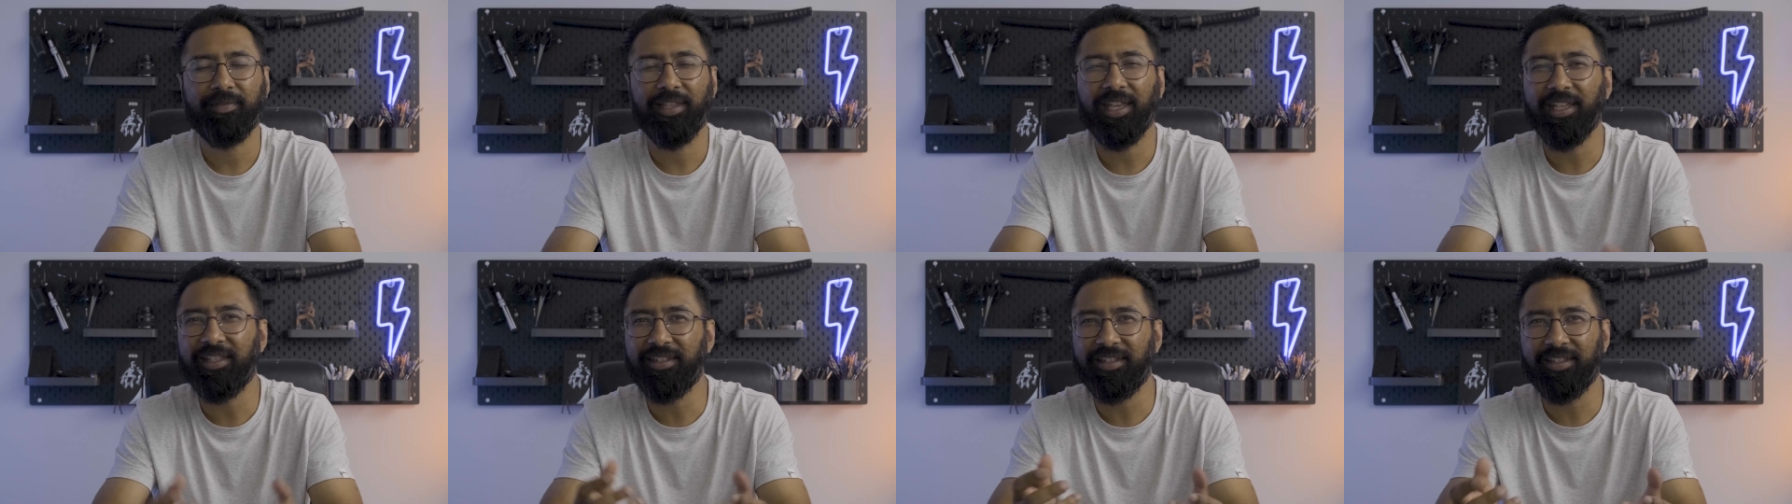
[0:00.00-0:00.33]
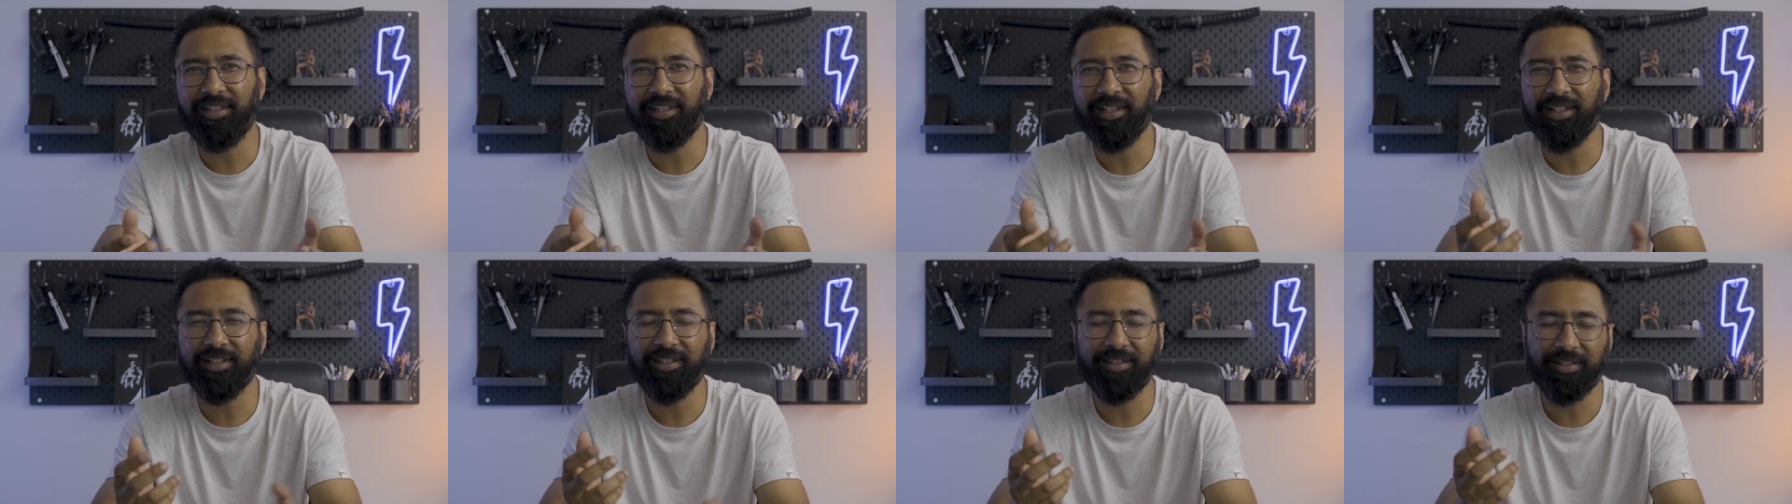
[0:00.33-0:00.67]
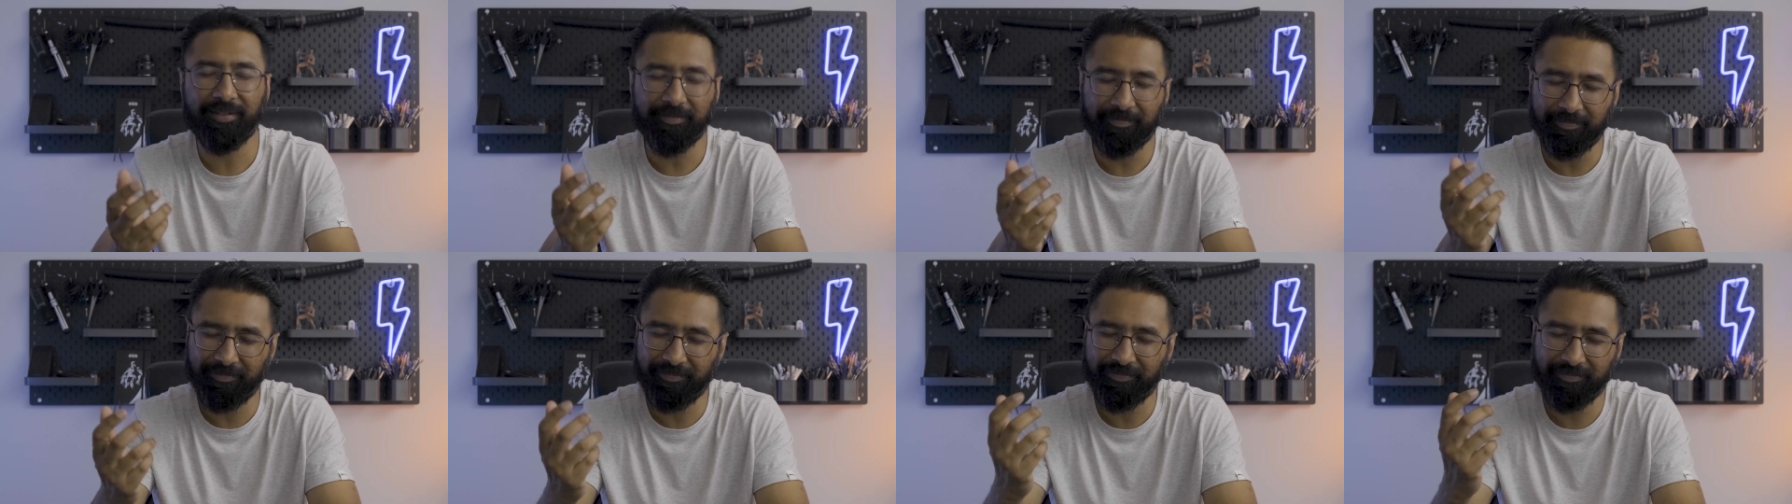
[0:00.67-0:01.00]
It's just
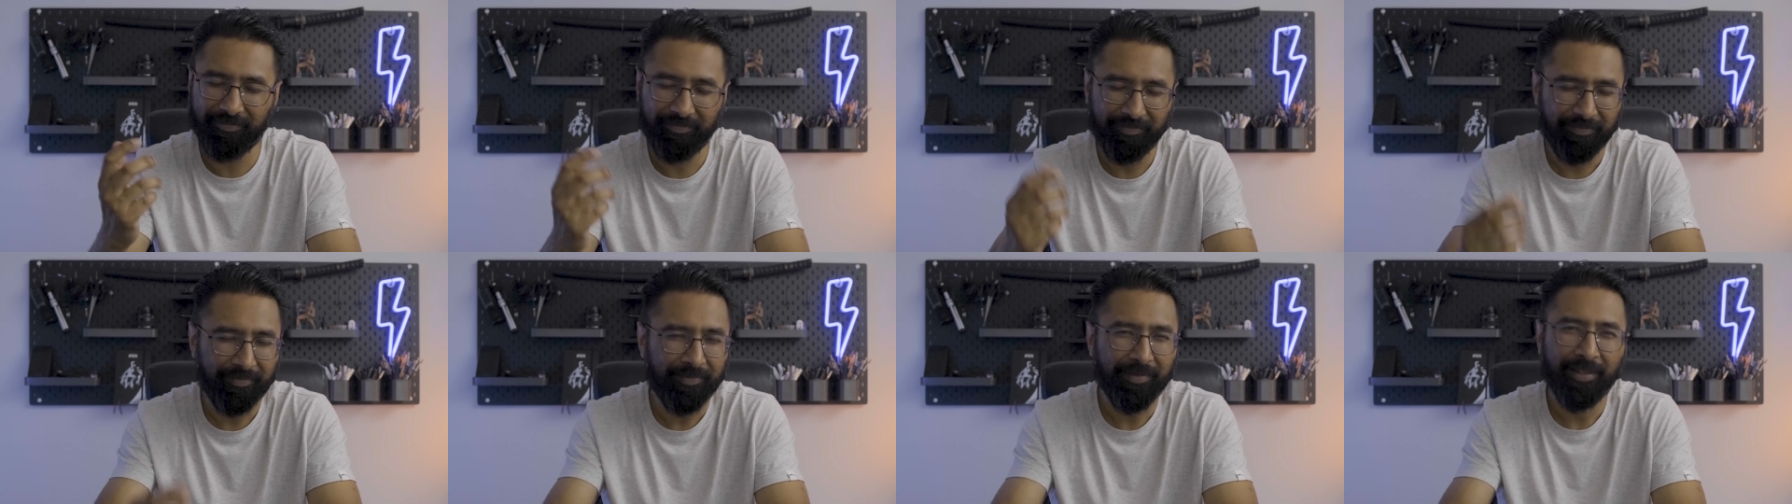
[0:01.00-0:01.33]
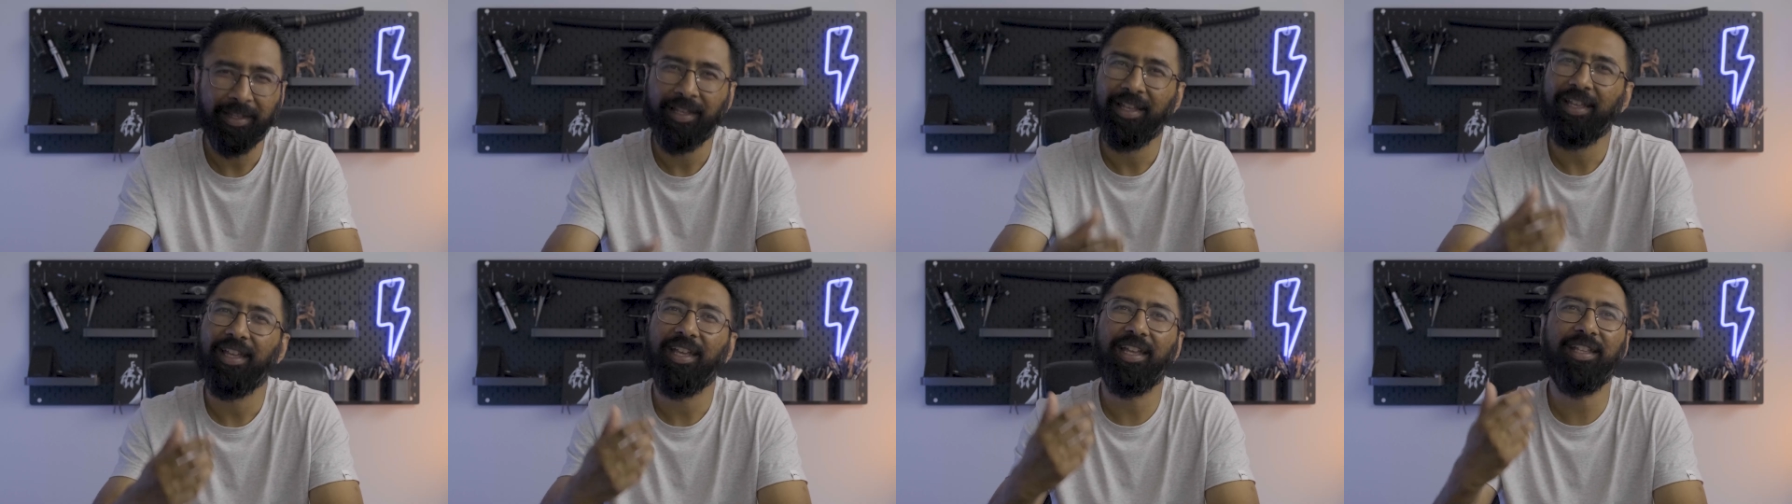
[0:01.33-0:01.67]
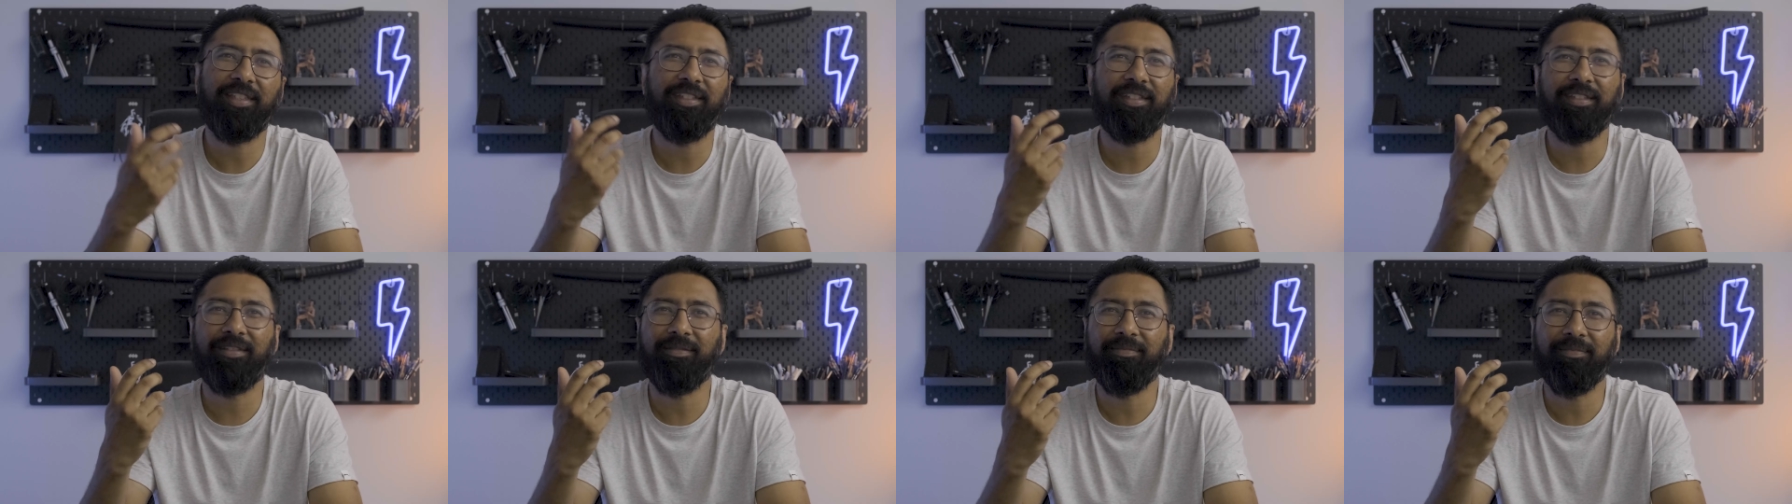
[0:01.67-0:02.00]

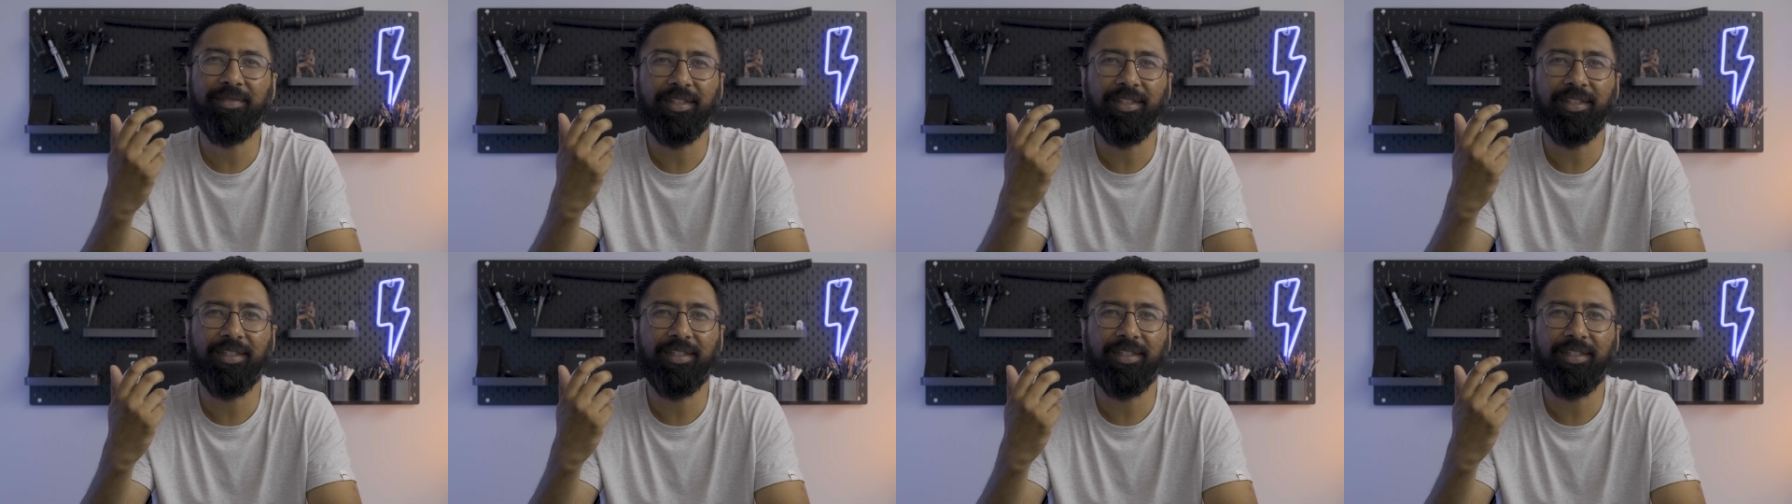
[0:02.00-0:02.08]
it's